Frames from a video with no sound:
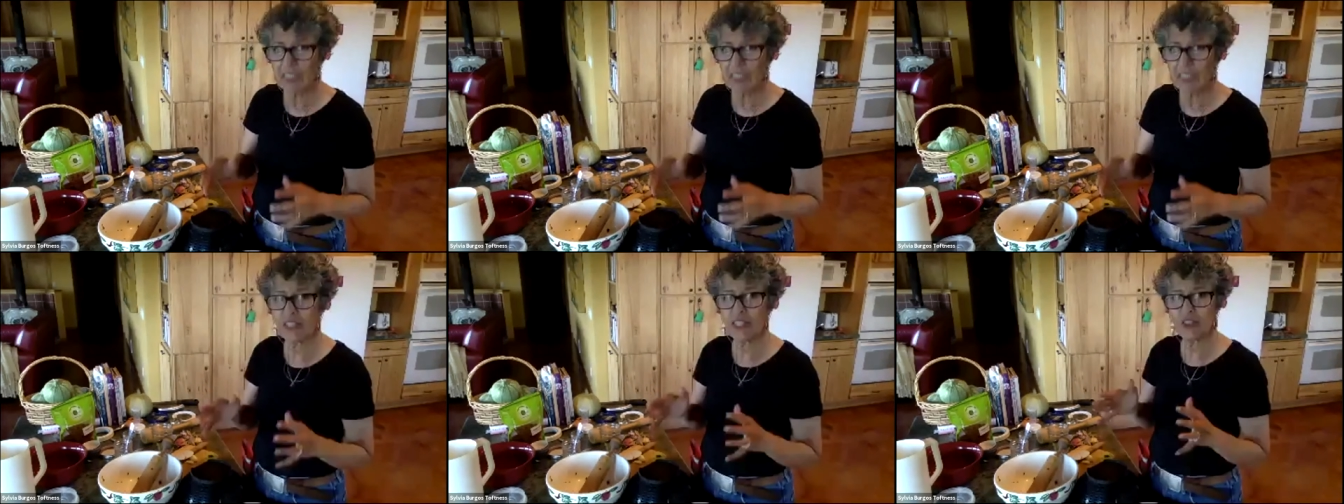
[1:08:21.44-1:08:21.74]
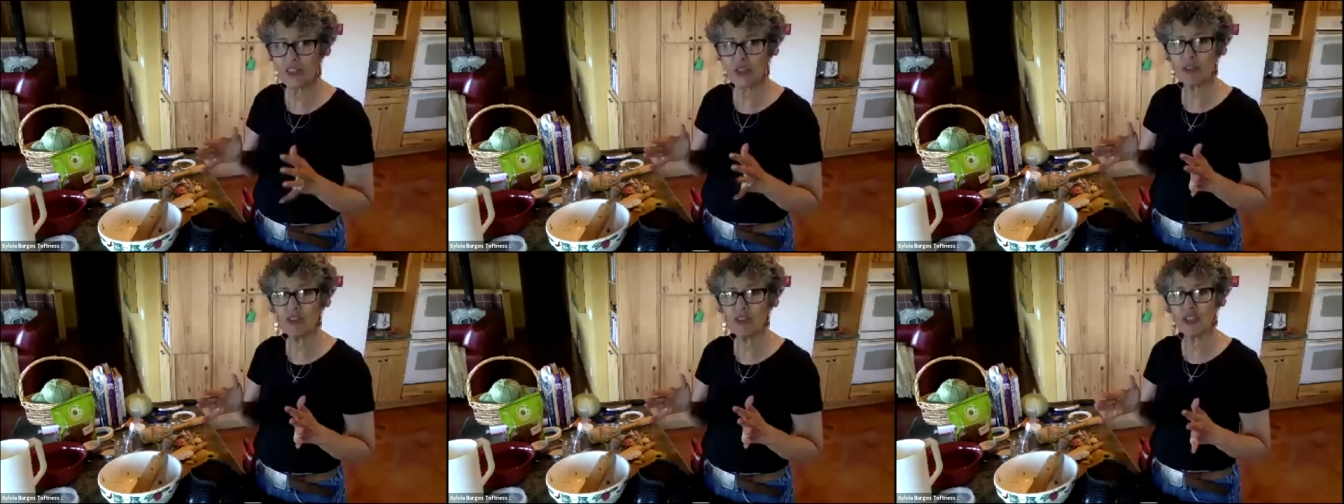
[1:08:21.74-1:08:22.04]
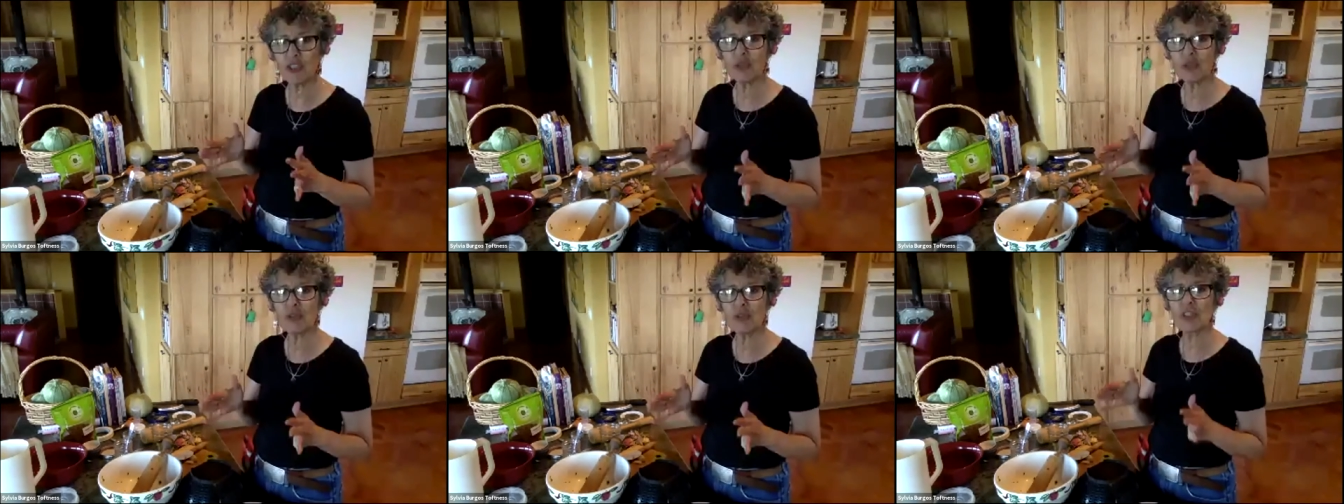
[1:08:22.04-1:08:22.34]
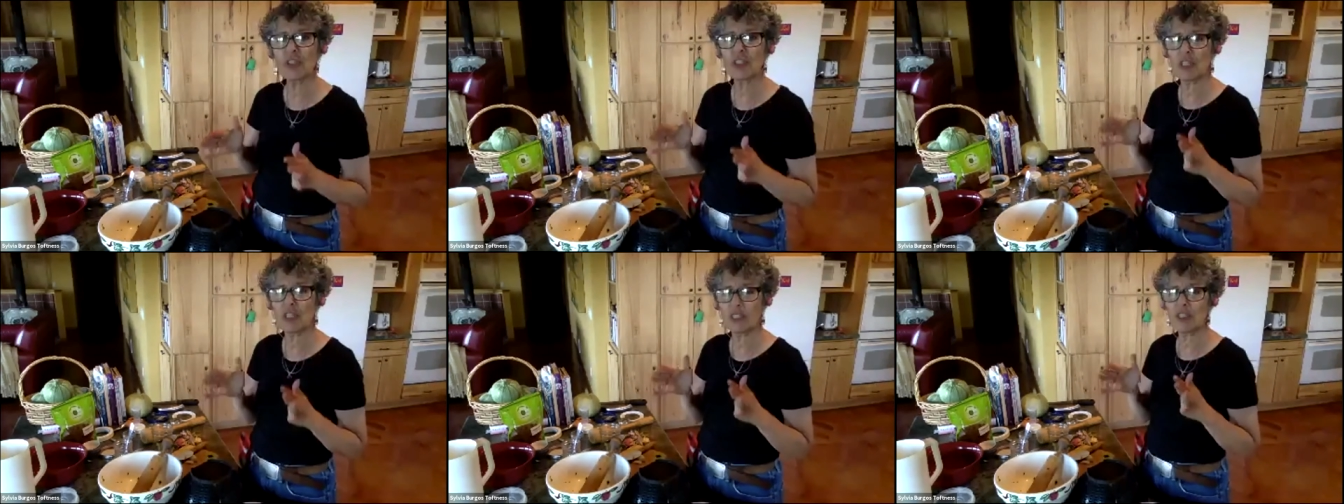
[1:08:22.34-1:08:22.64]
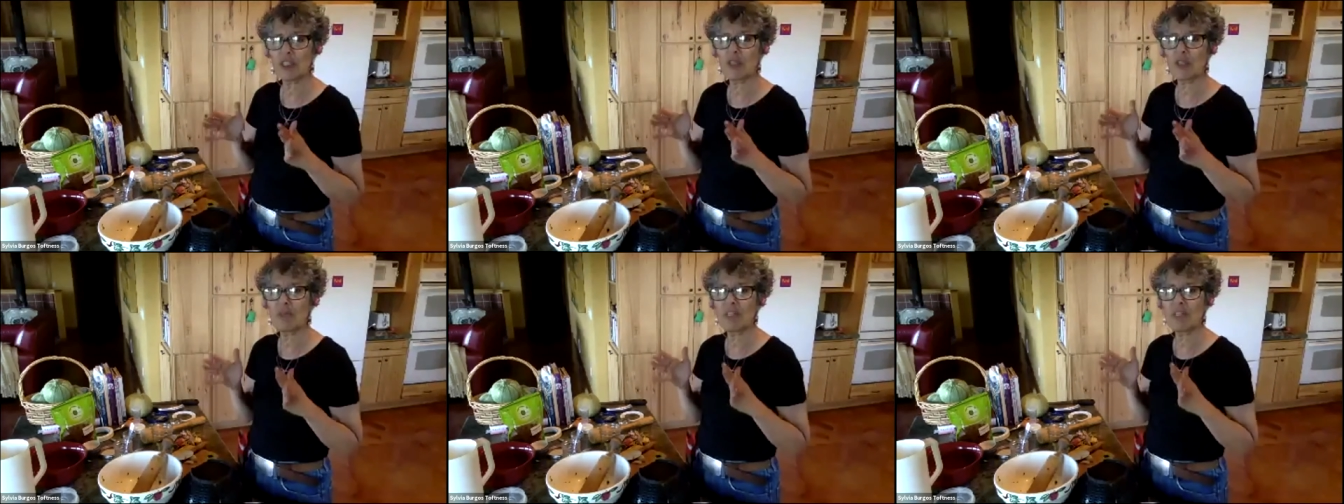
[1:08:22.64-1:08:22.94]
you can choose to cut them
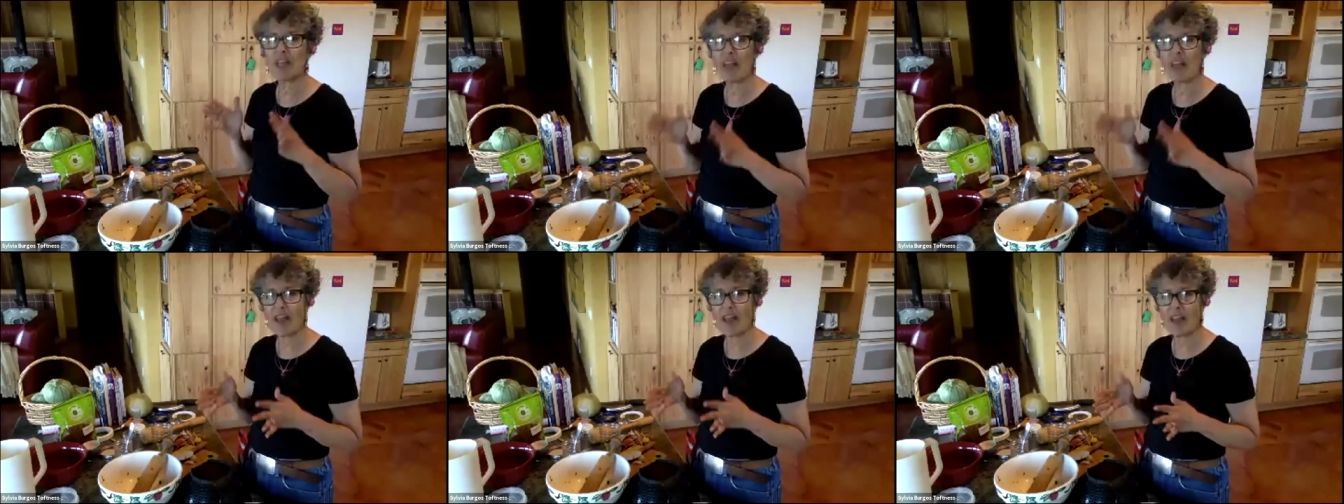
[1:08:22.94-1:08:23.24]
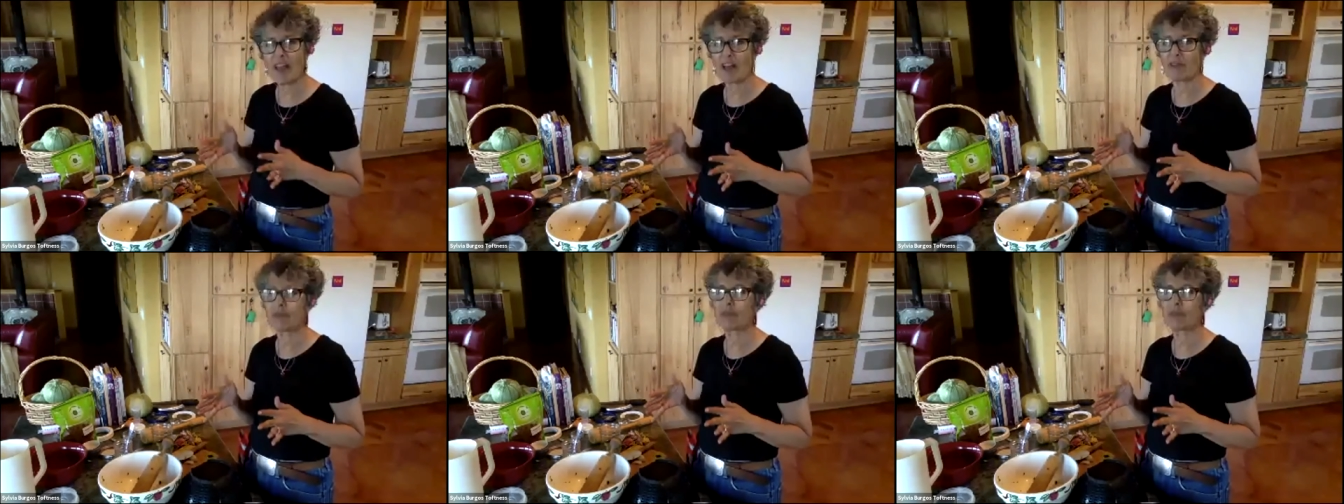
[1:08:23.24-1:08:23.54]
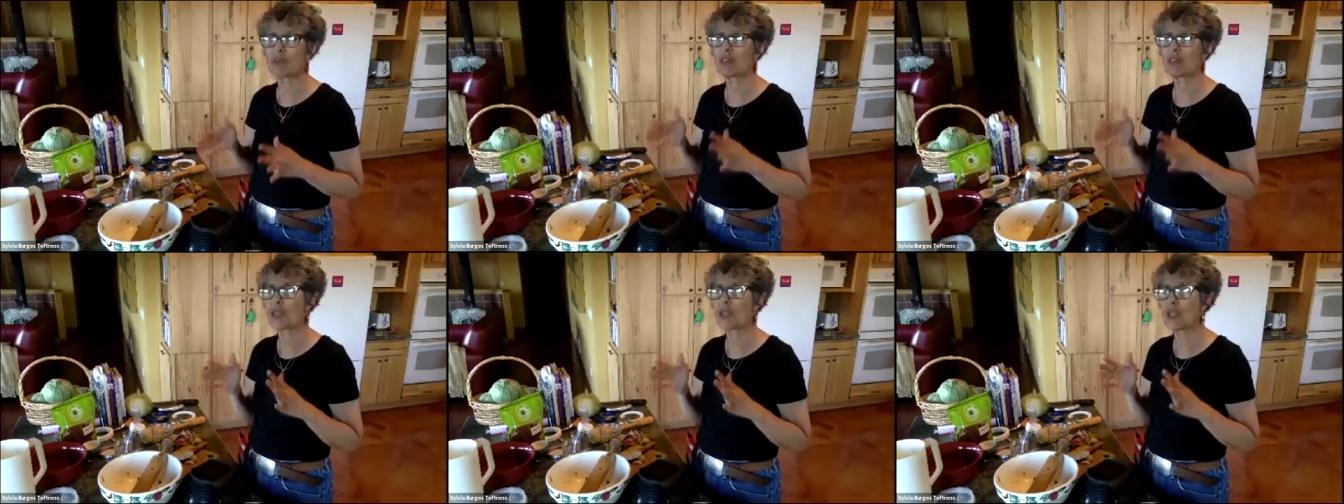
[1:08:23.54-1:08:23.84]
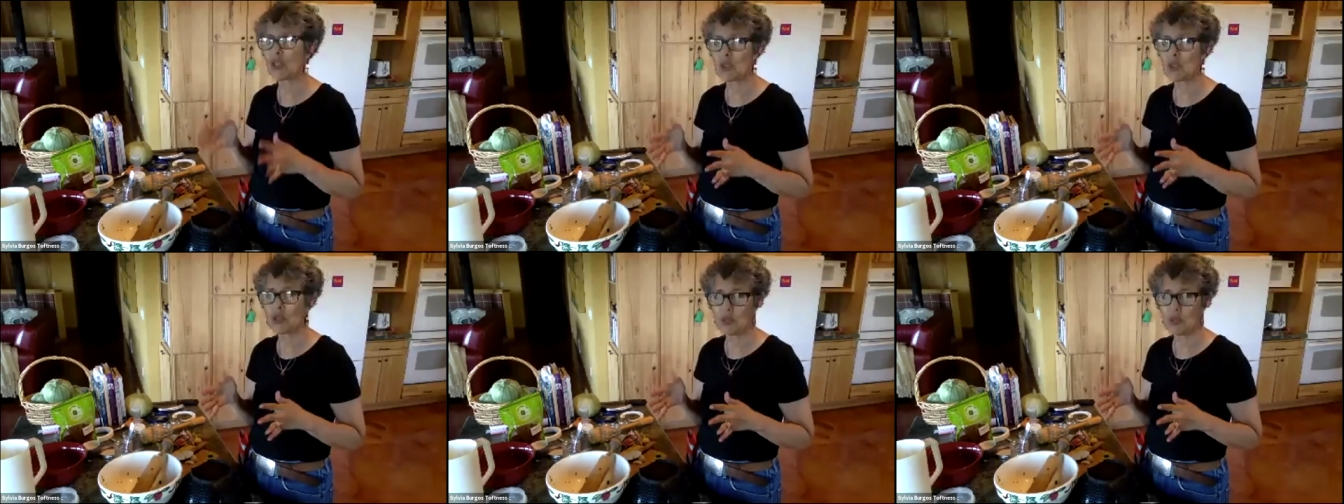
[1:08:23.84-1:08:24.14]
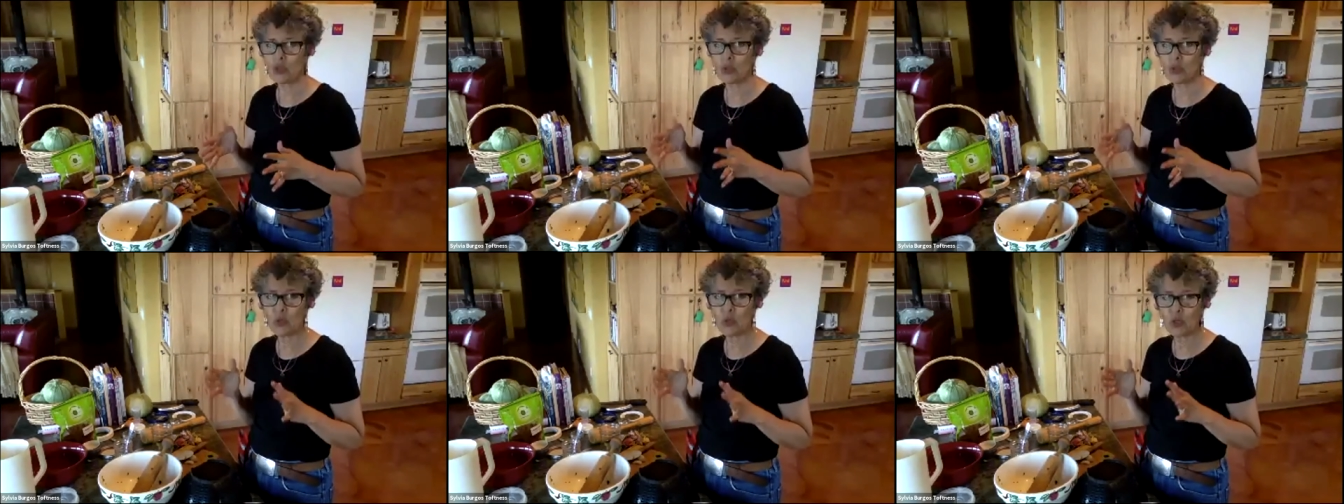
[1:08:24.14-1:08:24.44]
in a half or a third
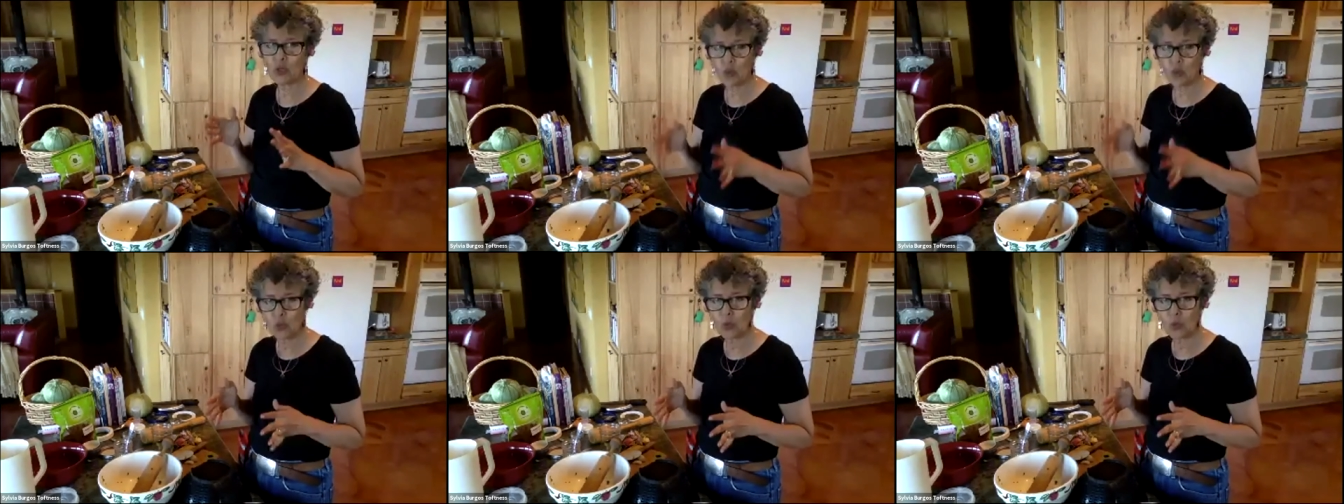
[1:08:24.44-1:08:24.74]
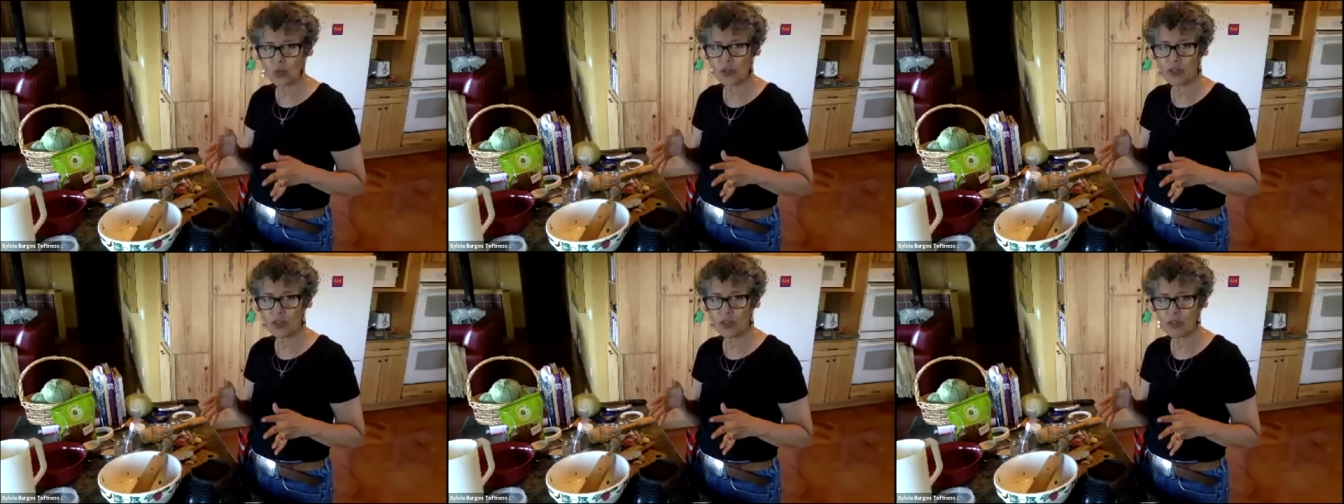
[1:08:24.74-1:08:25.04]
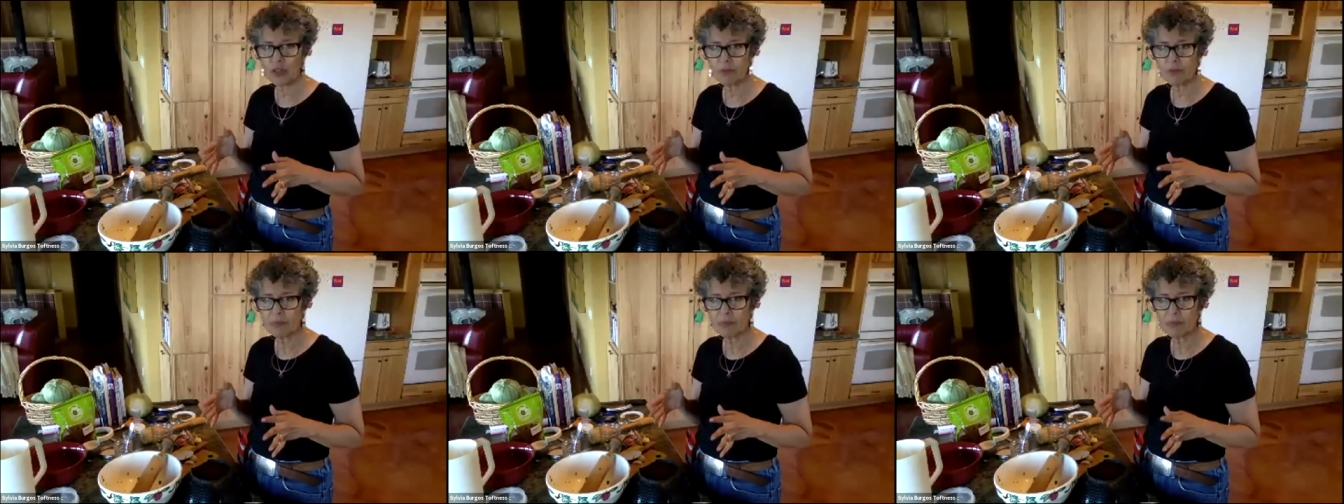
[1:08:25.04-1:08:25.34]
or a quarter